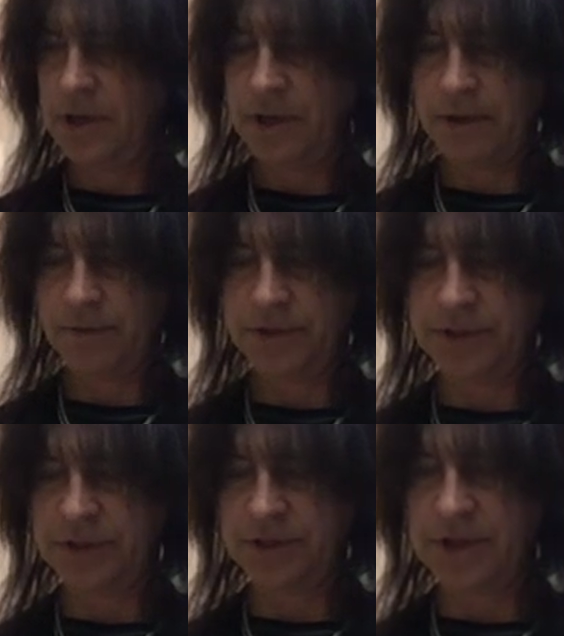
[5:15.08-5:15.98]
And we're
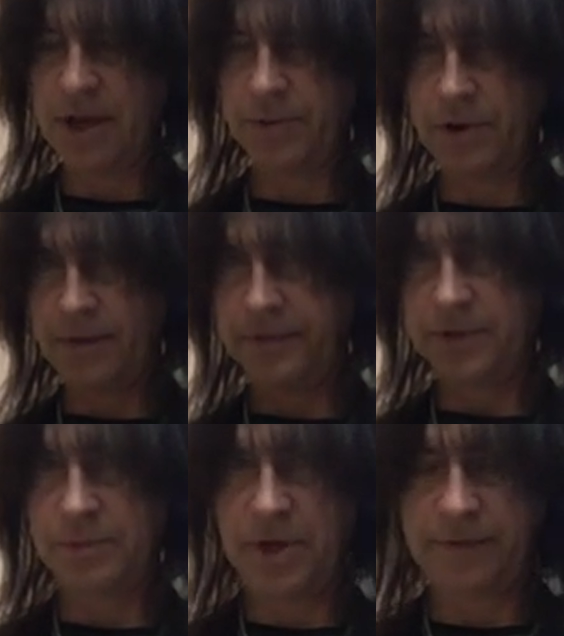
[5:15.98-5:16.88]
just gonna top it off with the
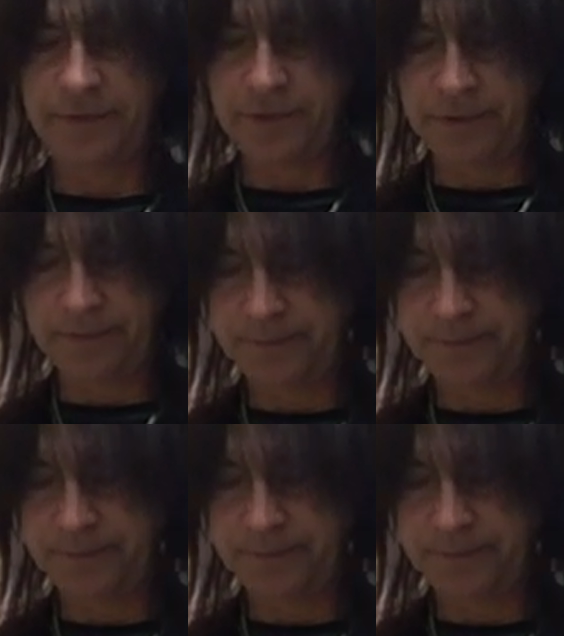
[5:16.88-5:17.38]
monk fruit.